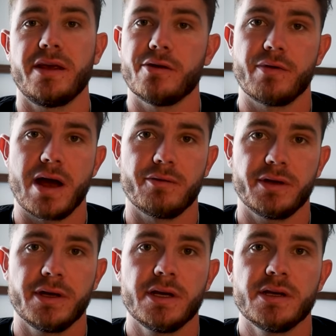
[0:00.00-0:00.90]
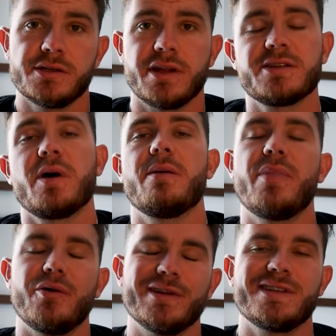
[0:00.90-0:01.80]
year round. So that's why a
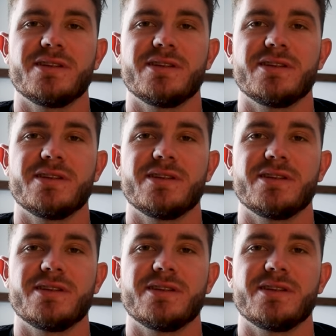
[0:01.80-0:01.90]
bonus